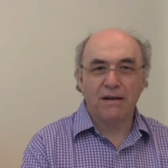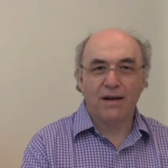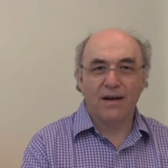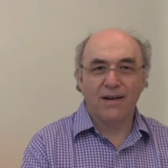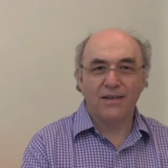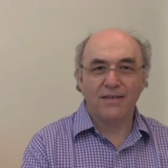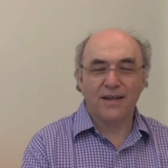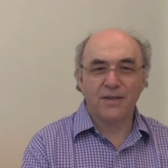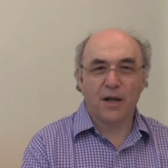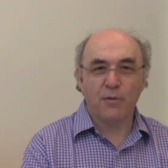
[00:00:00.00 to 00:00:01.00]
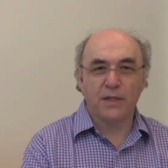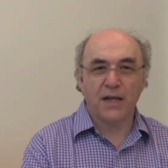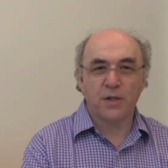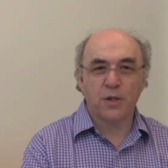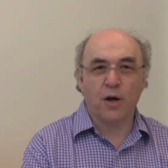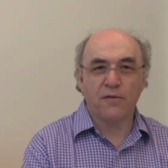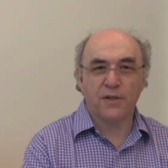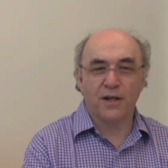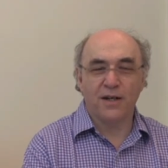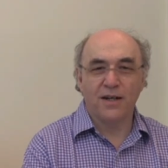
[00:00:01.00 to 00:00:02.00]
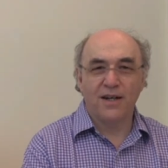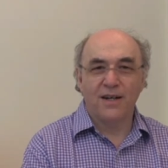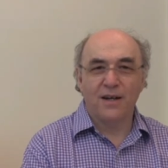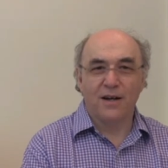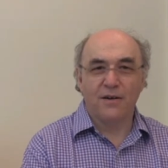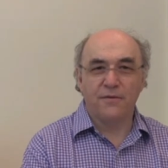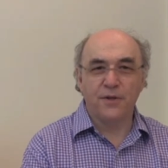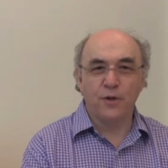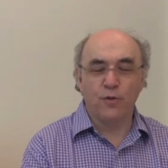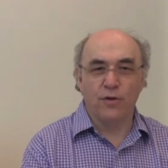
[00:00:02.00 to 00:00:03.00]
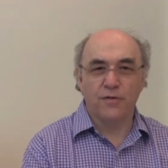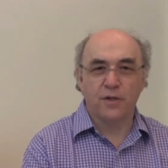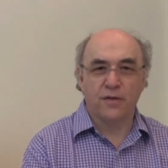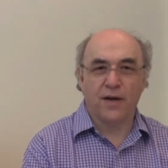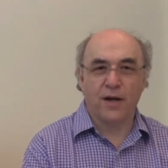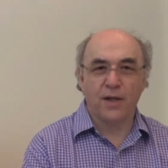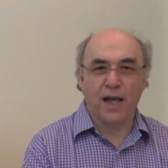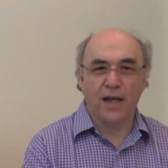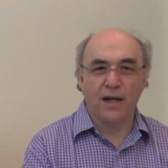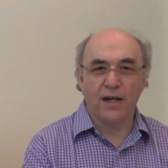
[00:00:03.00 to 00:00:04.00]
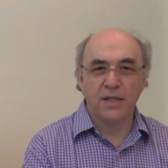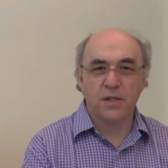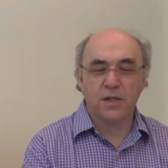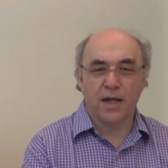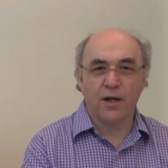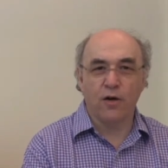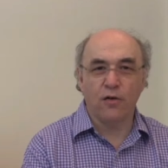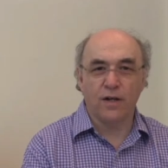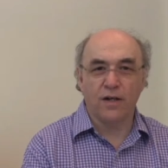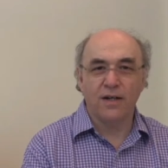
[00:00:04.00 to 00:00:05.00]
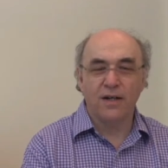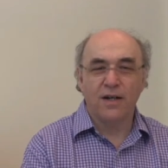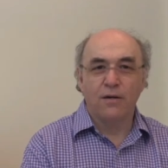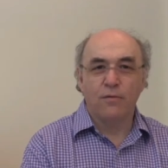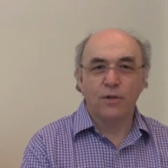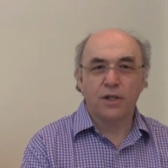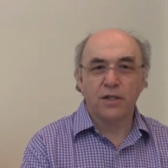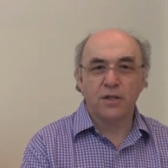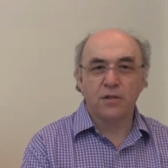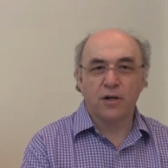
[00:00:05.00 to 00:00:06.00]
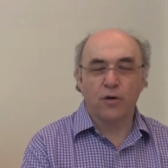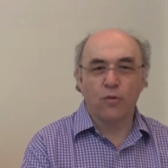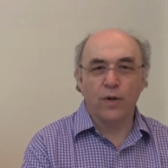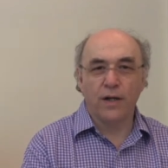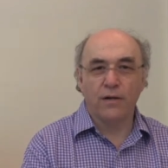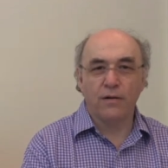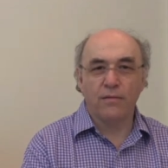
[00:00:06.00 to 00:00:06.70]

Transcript: I would say a softer view of sort of how the AIs take over, which is, you know, where